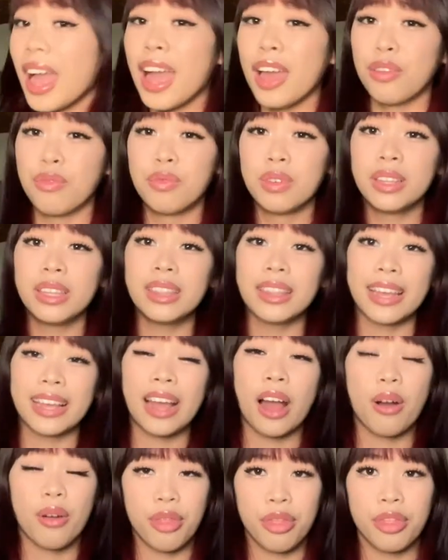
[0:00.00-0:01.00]
I really like
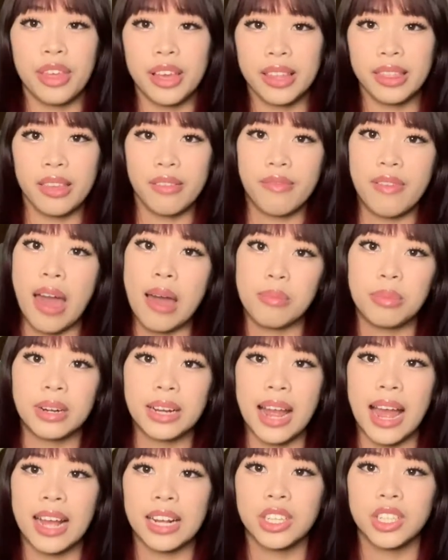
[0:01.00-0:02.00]
how thick the fabric
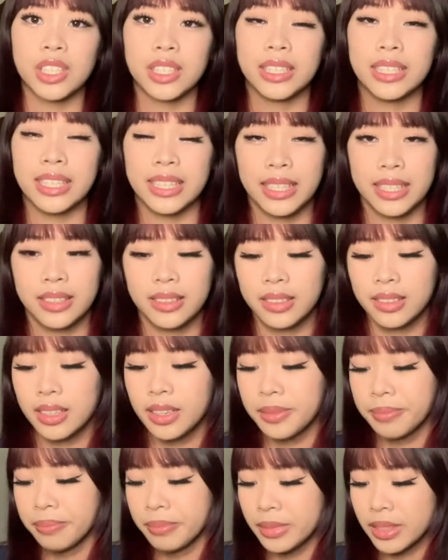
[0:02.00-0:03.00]
actually is.
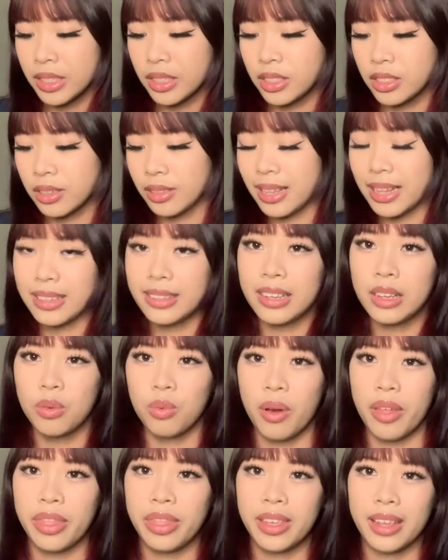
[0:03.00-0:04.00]
So that's like
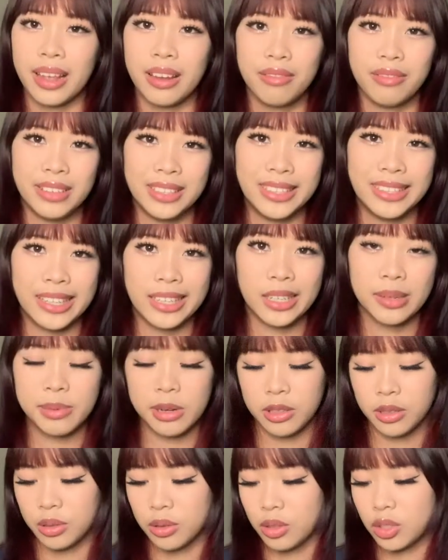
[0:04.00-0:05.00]
one thing I really like
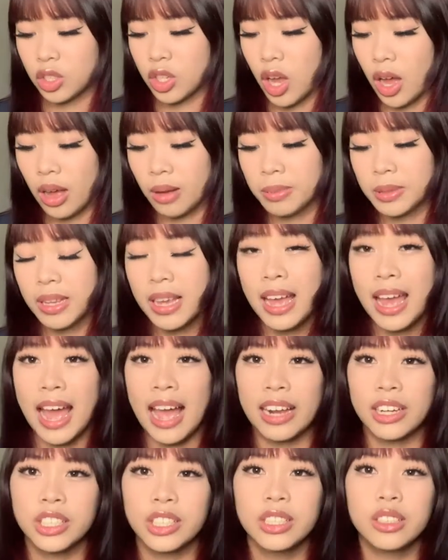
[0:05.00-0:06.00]
about those tops.
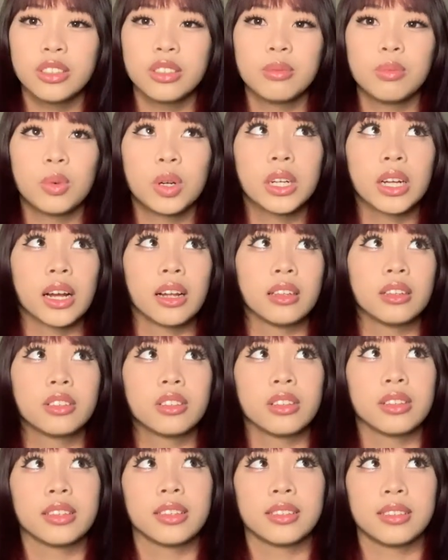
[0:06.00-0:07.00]
Actually, there's more colors
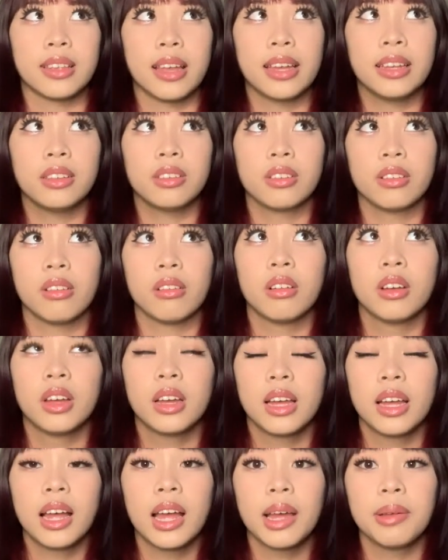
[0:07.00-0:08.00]
on the site, so
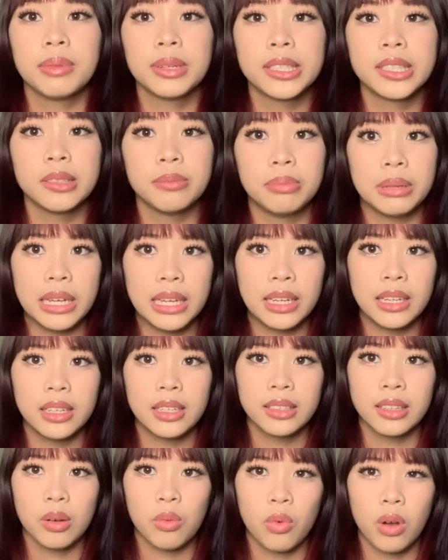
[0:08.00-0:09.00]
I'm like debating
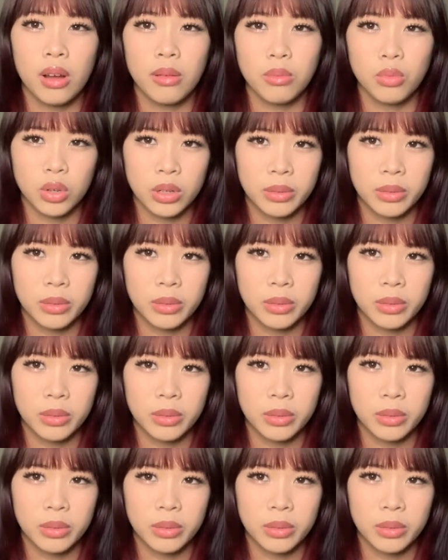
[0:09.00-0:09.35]
because I want more